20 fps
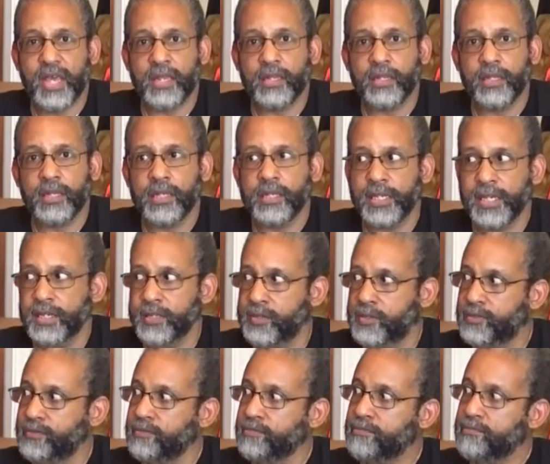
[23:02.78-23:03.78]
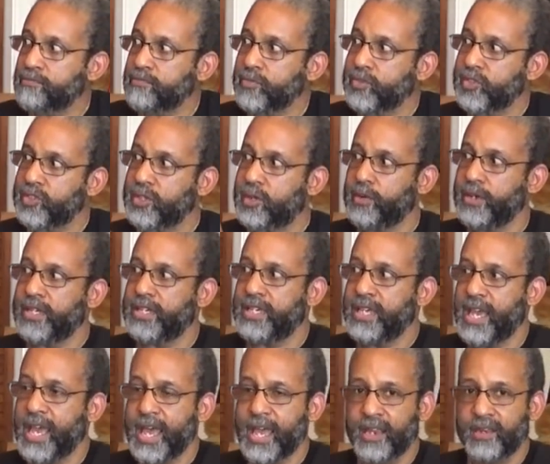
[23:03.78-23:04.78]
and lilies. So
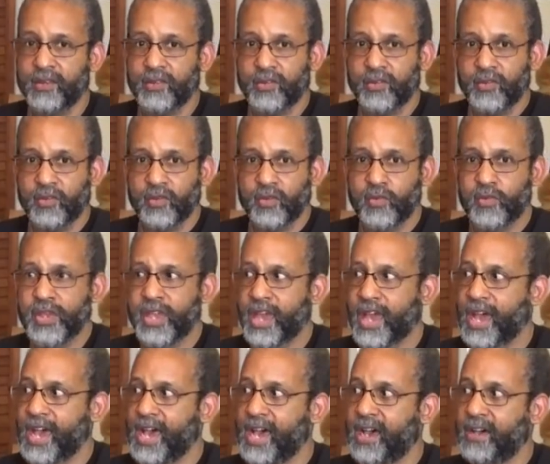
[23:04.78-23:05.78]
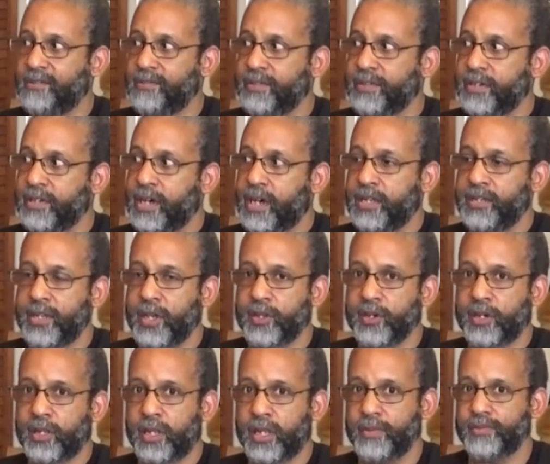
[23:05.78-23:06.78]
again, we have
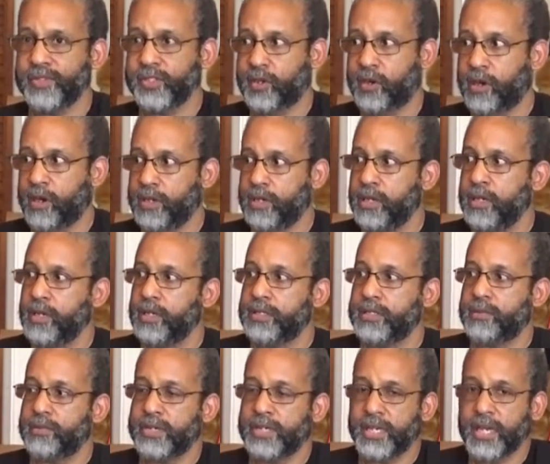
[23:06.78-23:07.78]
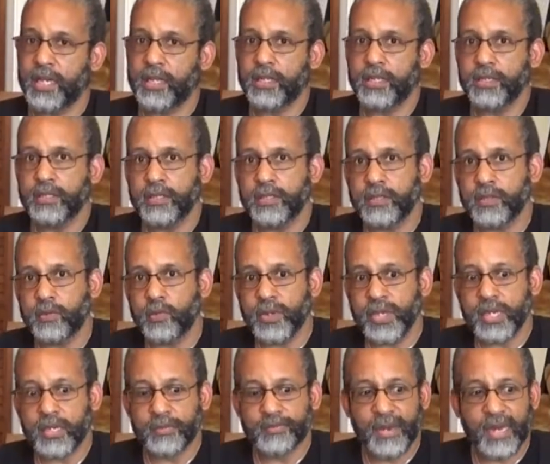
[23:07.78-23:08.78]
another clubs card. So again, this is a
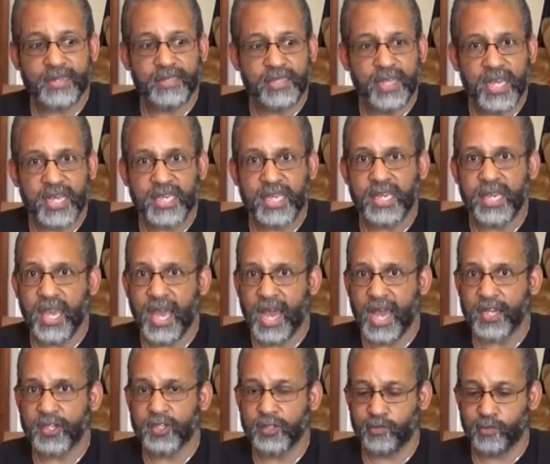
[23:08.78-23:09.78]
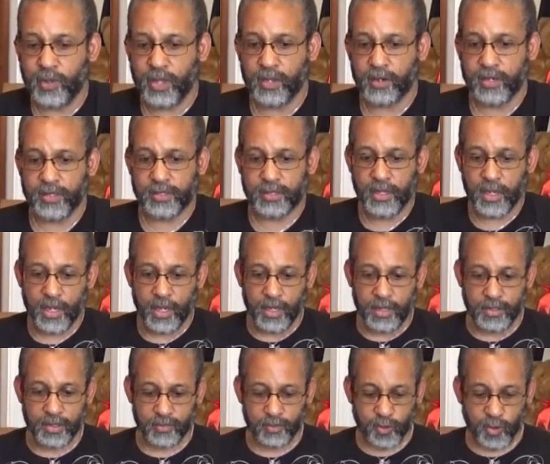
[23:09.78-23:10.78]
week about taking action, whether it's
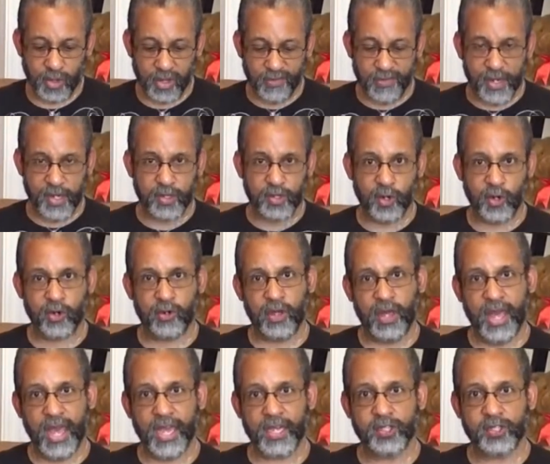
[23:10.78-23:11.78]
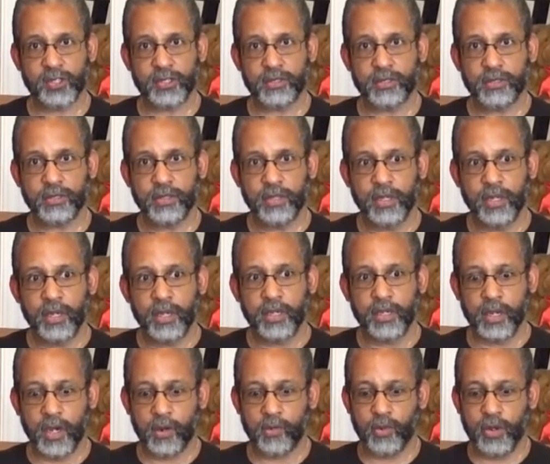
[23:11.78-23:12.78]
some sort of internal action
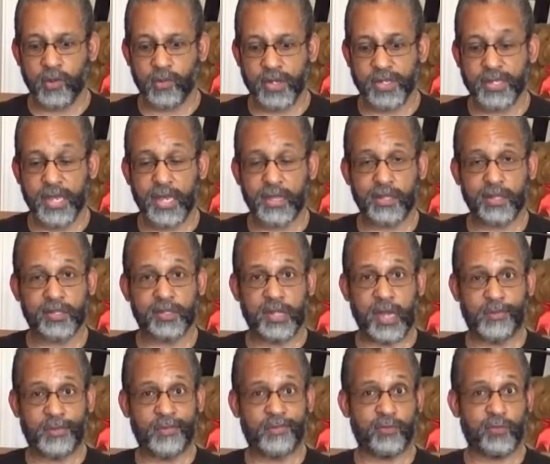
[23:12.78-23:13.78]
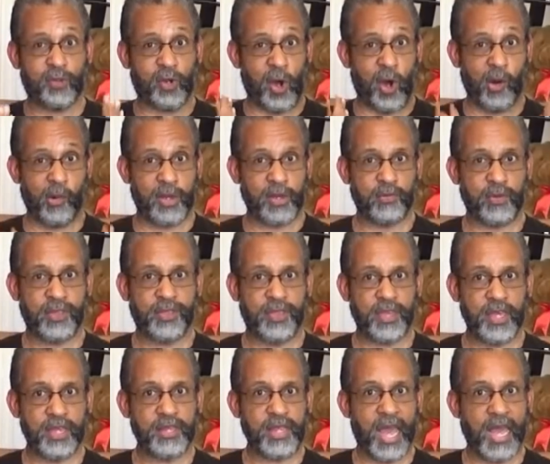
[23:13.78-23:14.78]
you know, where we take the step of going
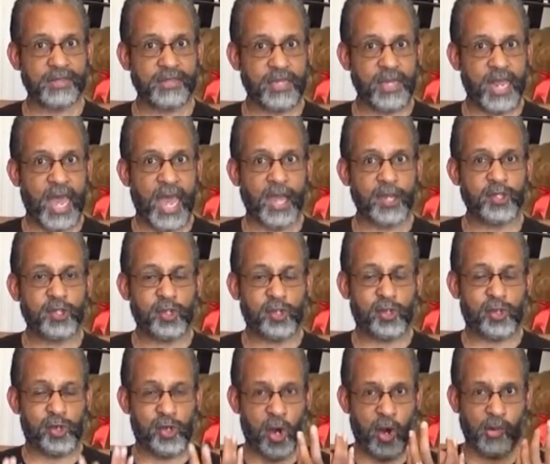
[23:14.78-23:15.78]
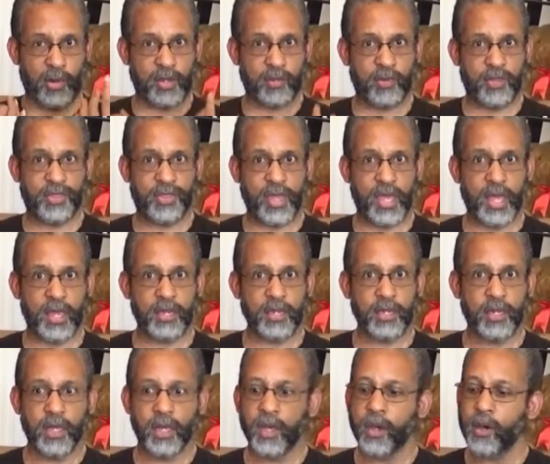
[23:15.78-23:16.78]
within. That's an action going within.
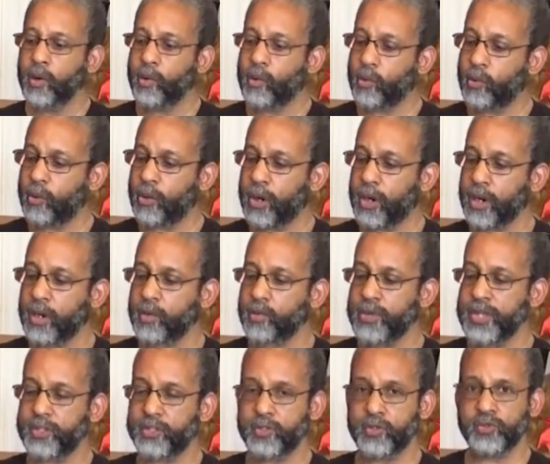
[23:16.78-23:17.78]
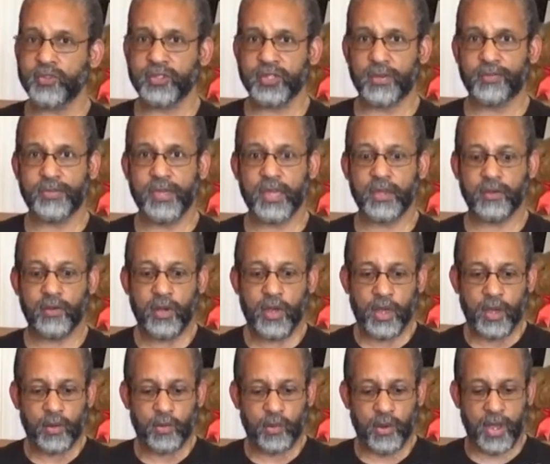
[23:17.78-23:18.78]
Or we do something
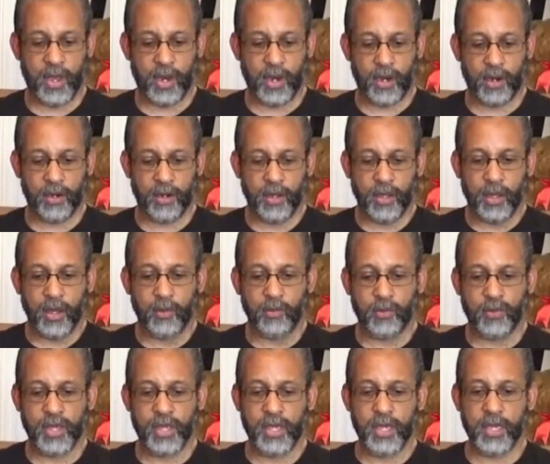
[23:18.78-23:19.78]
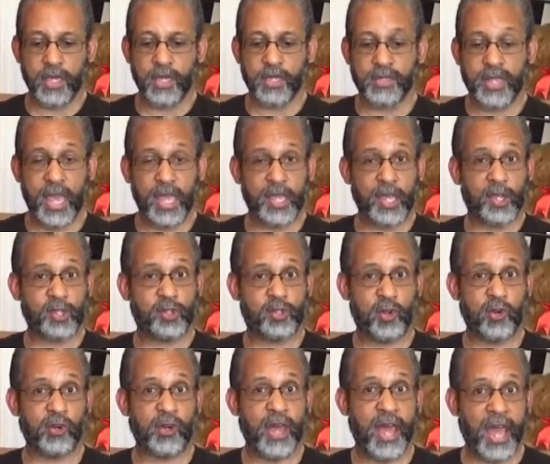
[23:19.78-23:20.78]
where we take
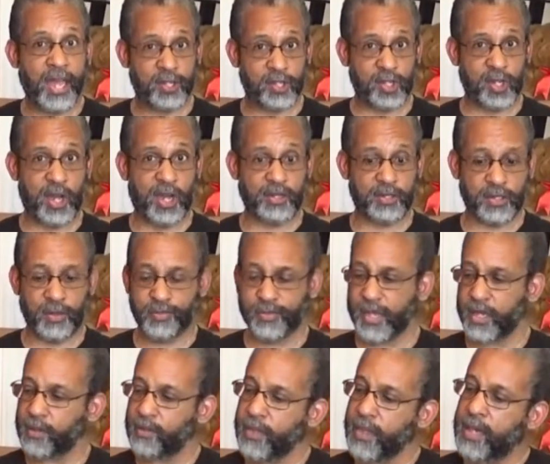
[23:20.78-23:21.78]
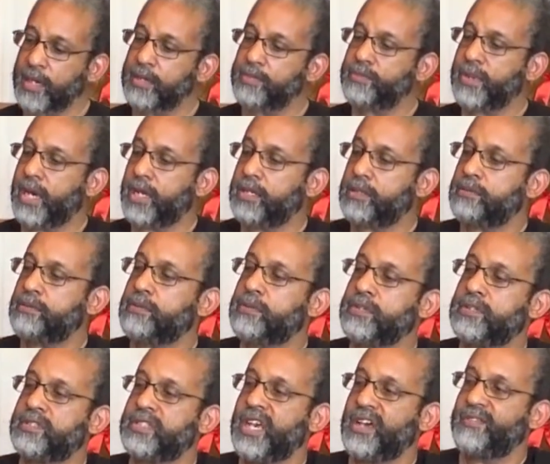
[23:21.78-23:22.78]
external action on something. But
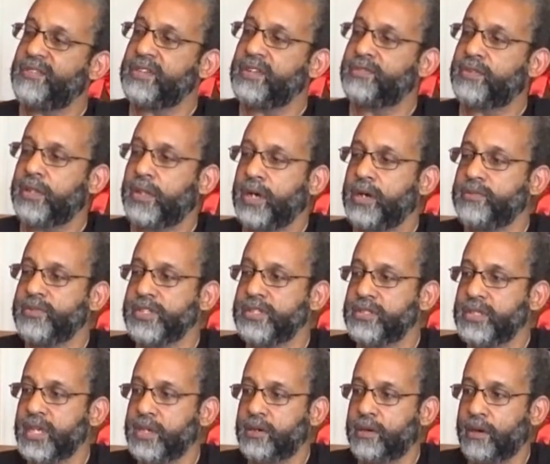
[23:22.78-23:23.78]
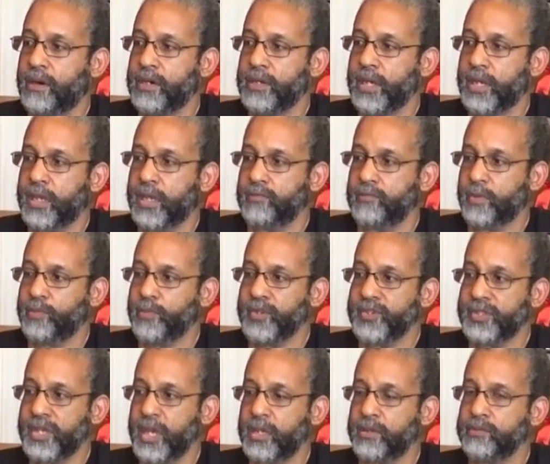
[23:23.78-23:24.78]
the Seven of Clubs is a card that can
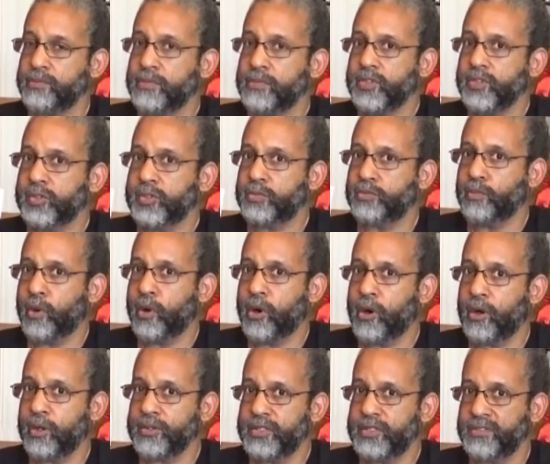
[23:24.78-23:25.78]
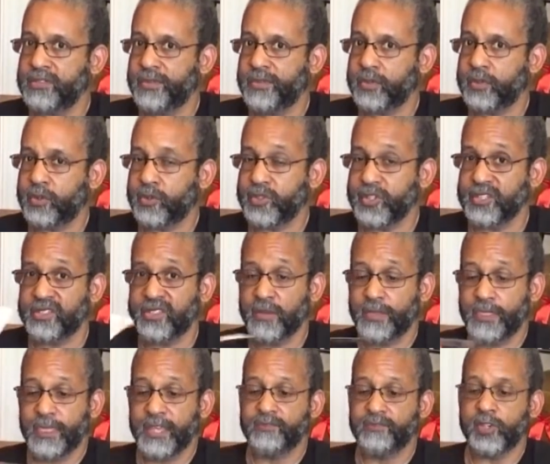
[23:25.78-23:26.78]
represent small difficulties.
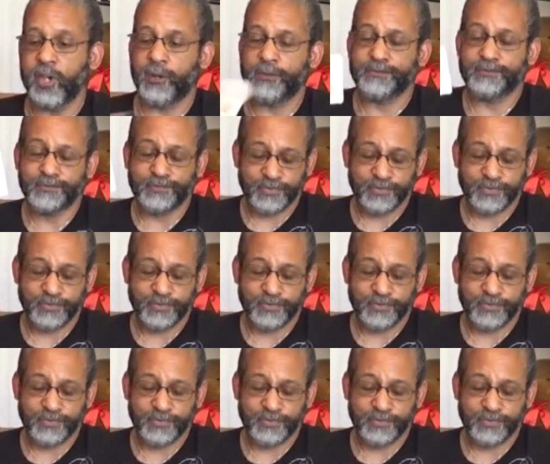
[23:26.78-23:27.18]
So